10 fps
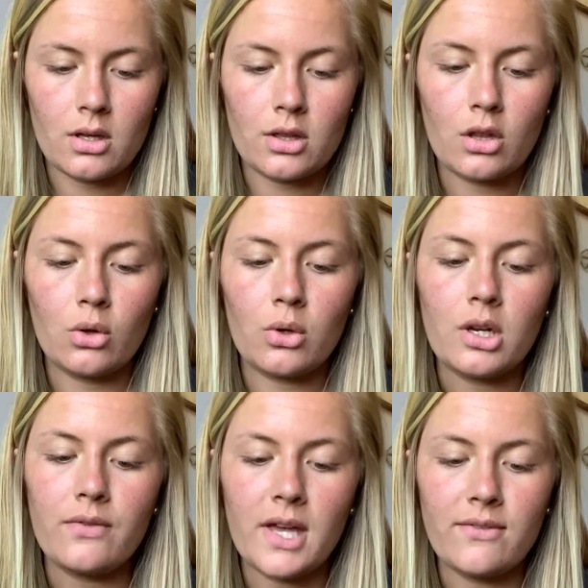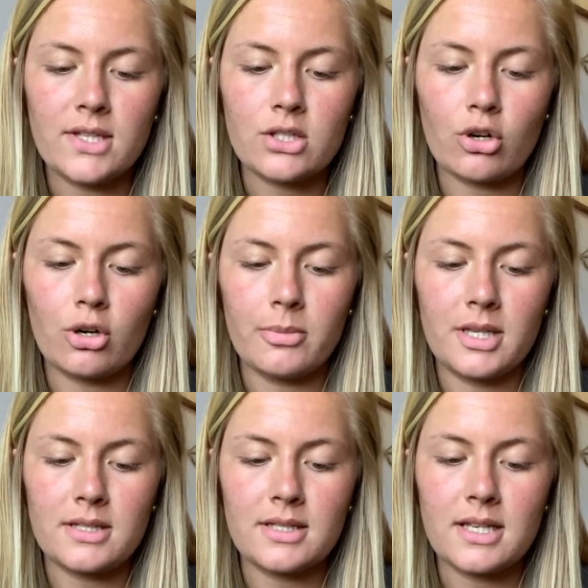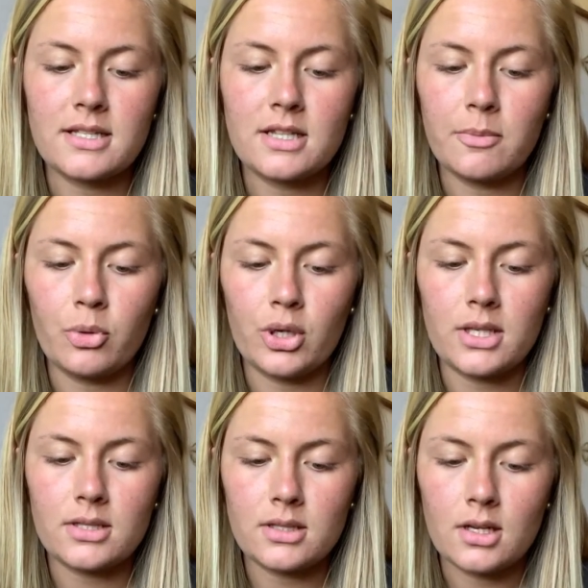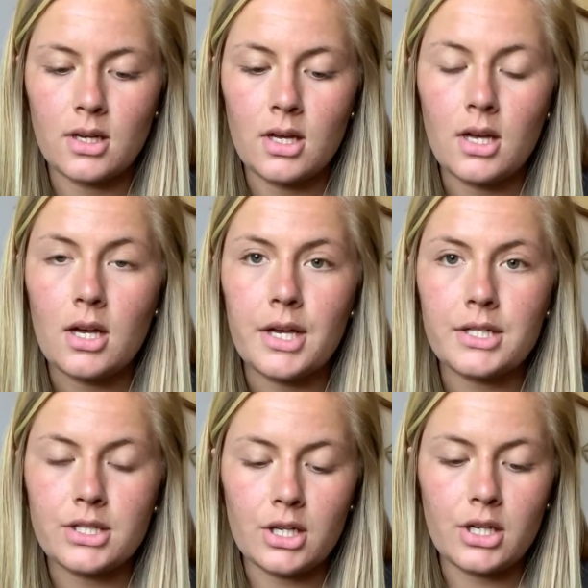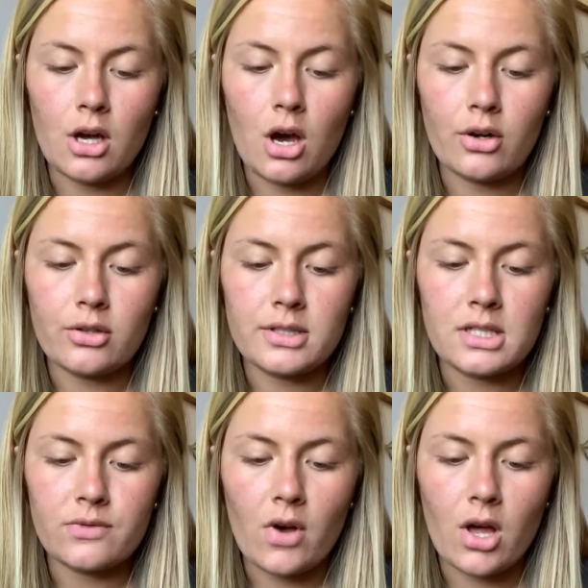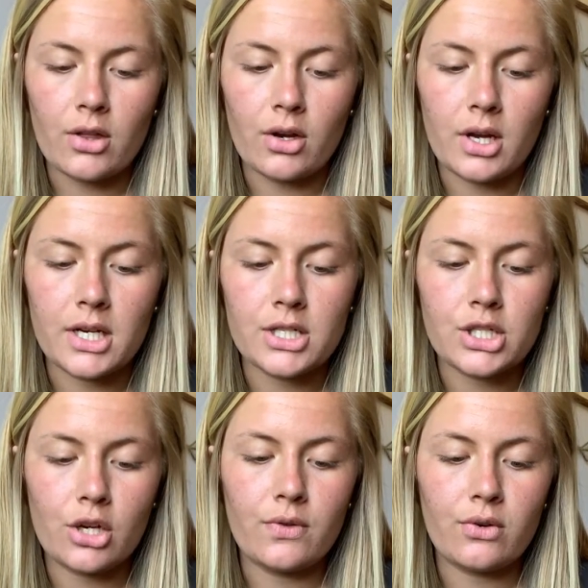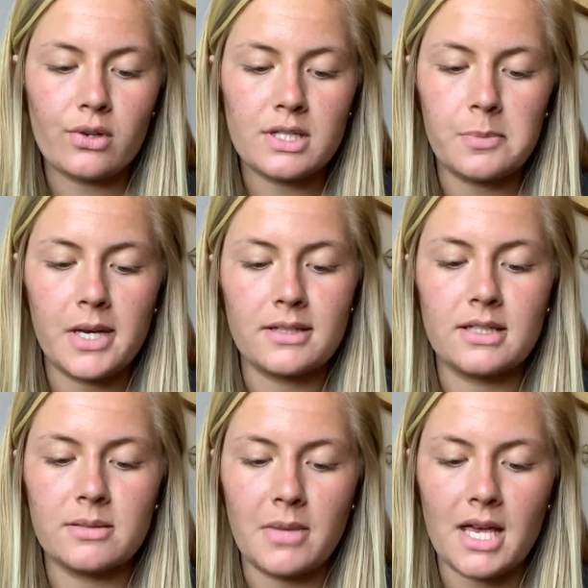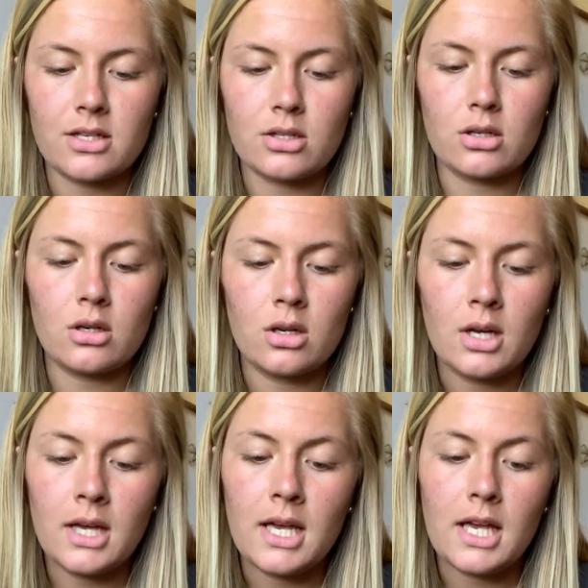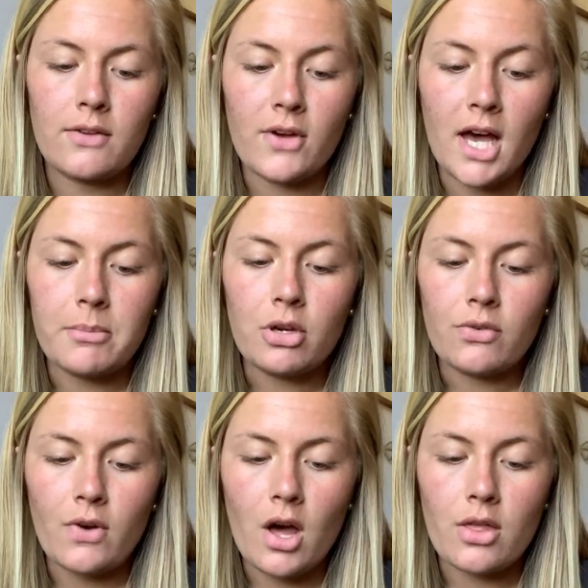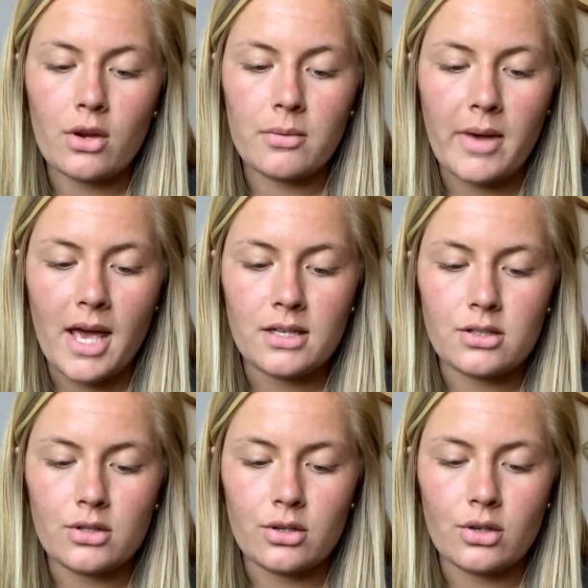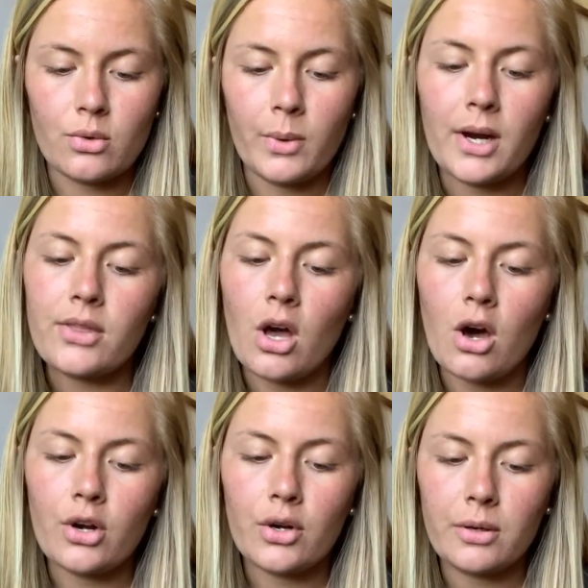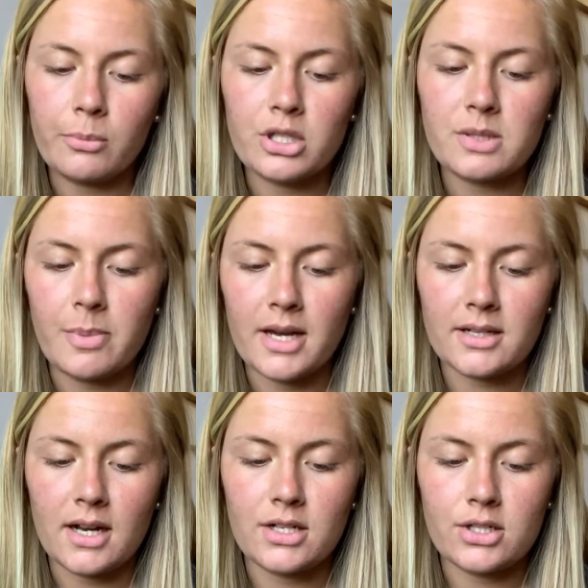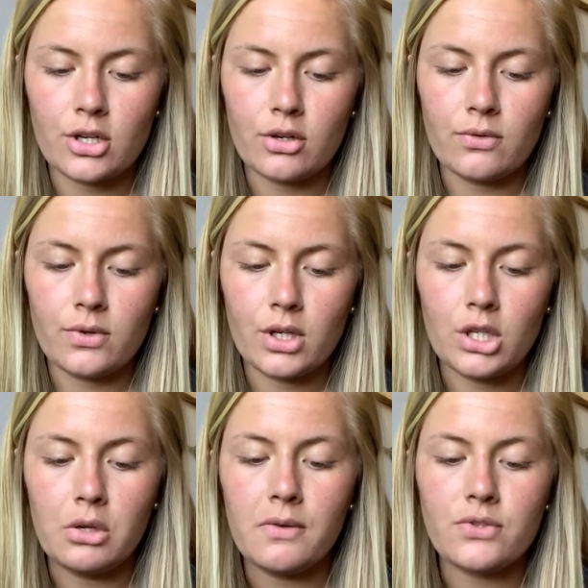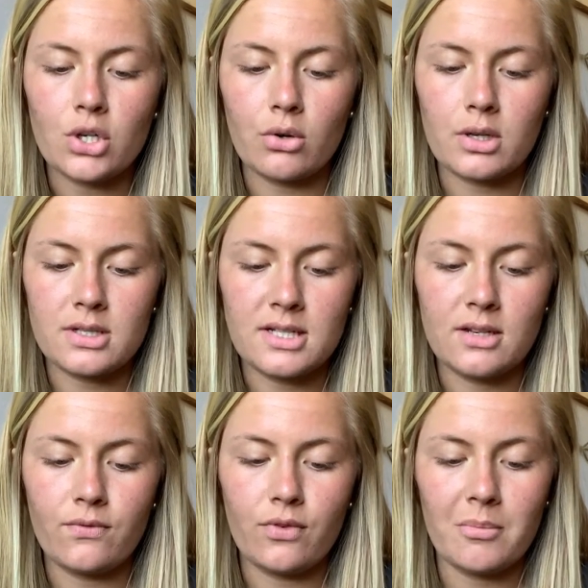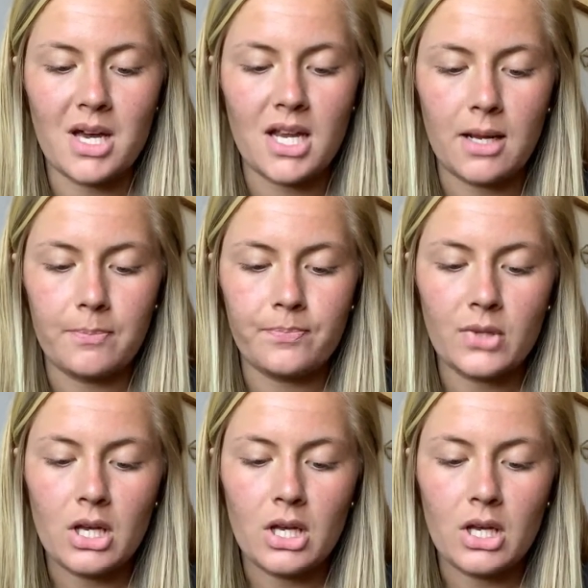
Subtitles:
The Lord of heaven's armies says to the priest, a son honors his father, and a servant respects his master. If I am your father and master, where the honor and respect I deserve? You have shown contempt for my name.